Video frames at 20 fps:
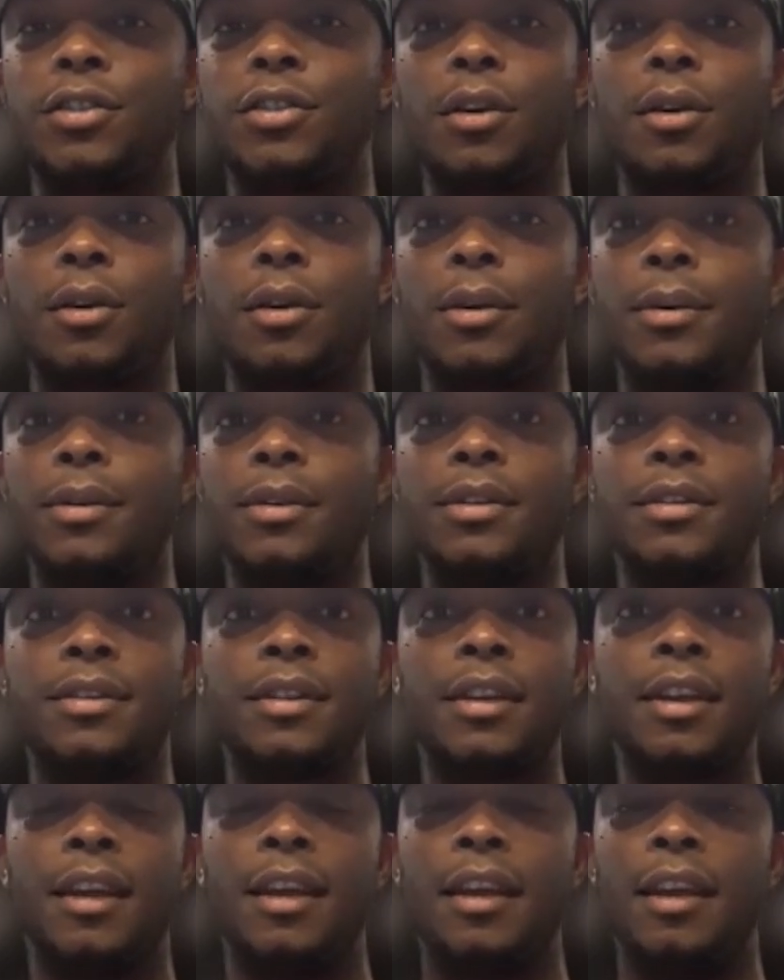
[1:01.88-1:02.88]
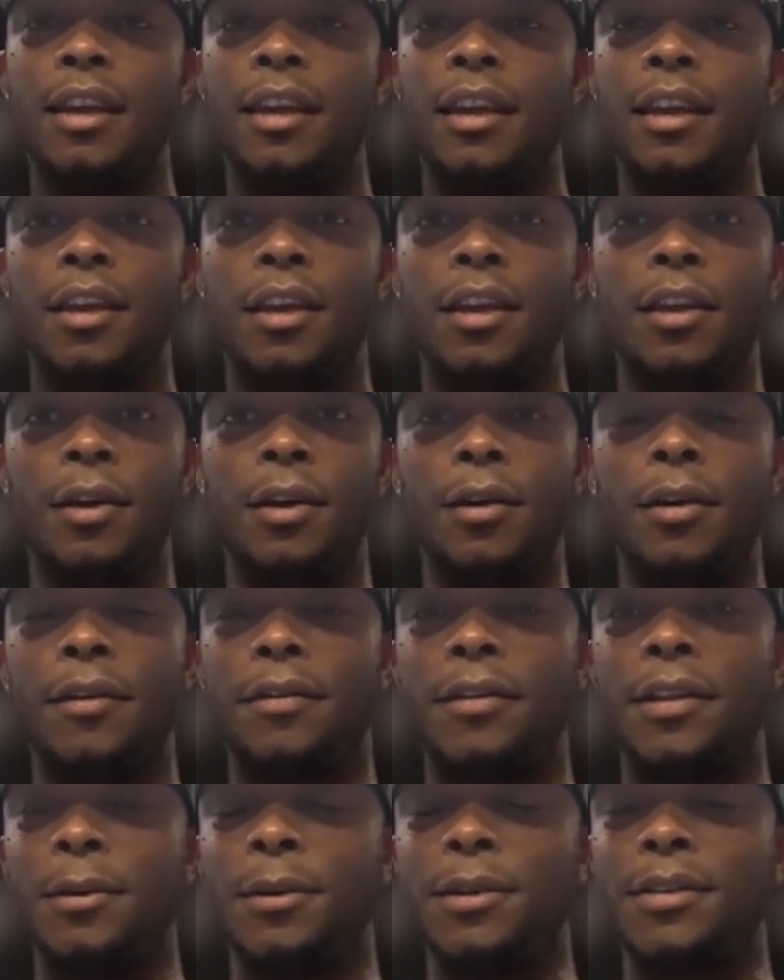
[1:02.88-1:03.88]
so it was you know
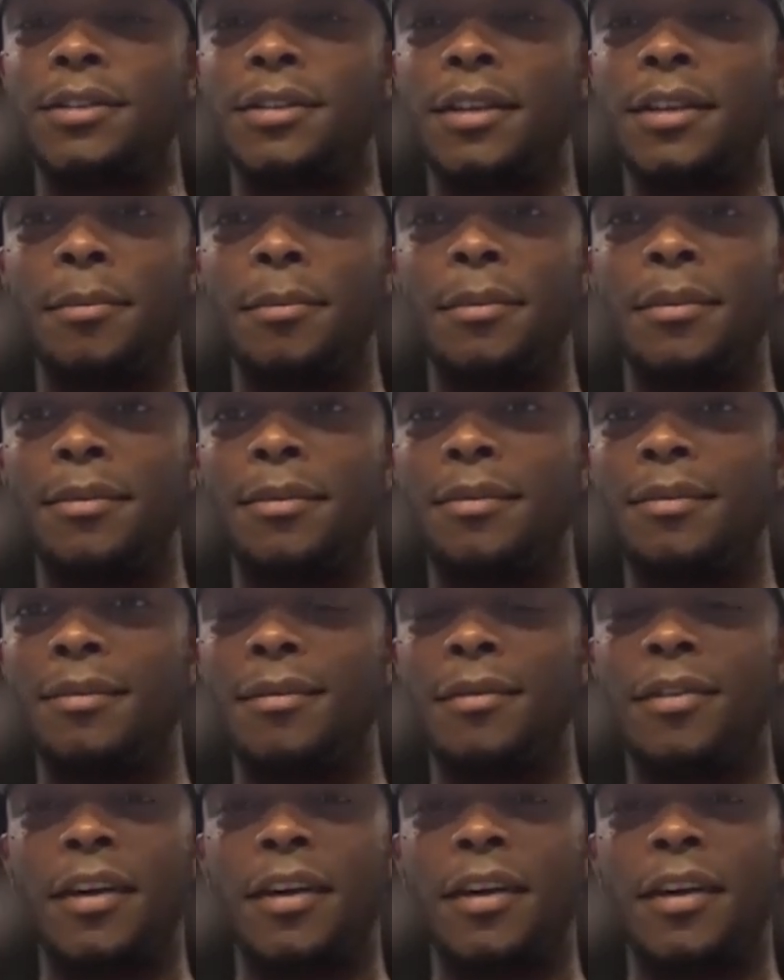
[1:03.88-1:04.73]
if there was something